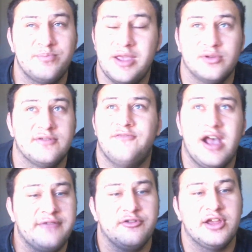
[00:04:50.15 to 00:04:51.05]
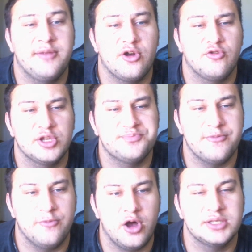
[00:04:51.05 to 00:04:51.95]
people to finally forget about Chris
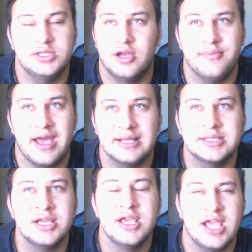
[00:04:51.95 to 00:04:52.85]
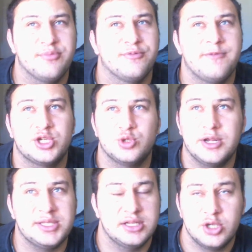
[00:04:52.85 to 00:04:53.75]
Benoit's dumbass in professional wrestling?